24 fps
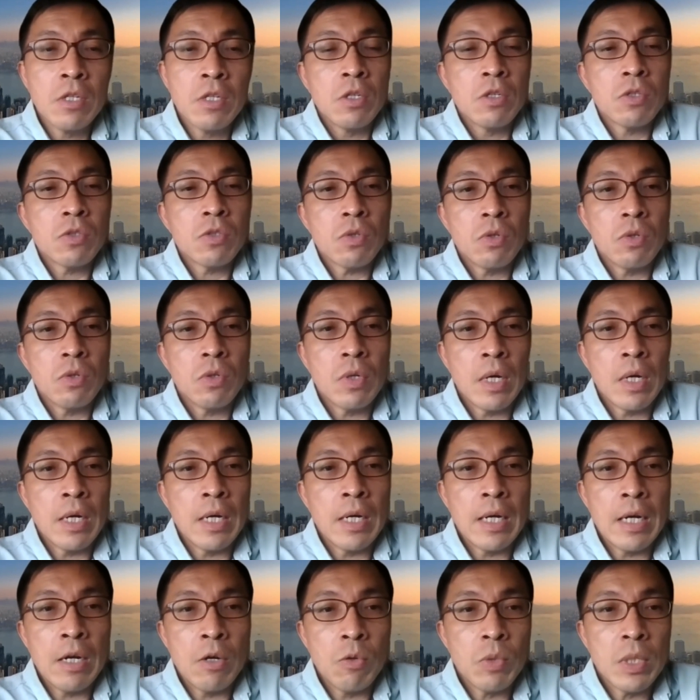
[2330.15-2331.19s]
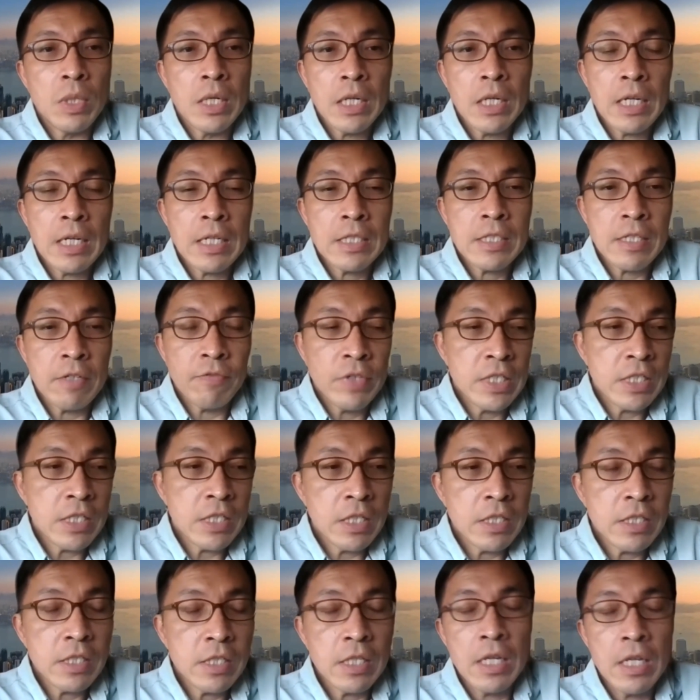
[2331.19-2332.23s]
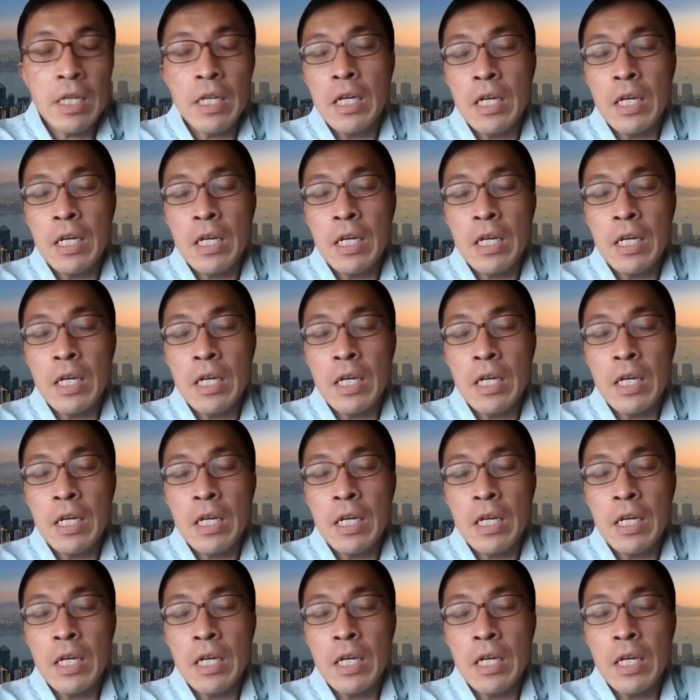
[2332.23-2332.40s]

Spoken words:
So our services